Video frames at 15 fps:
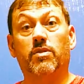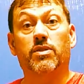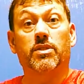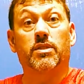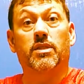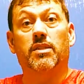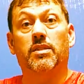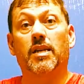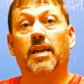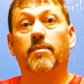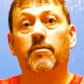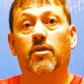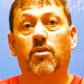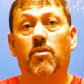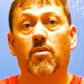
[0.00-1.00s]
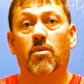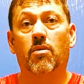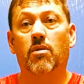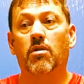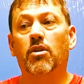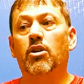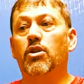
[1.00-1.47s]
which is the same
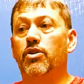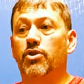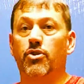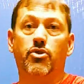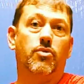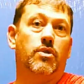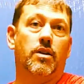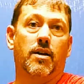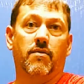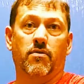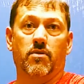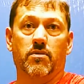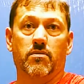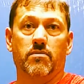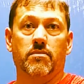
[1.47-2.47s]
core, new cover.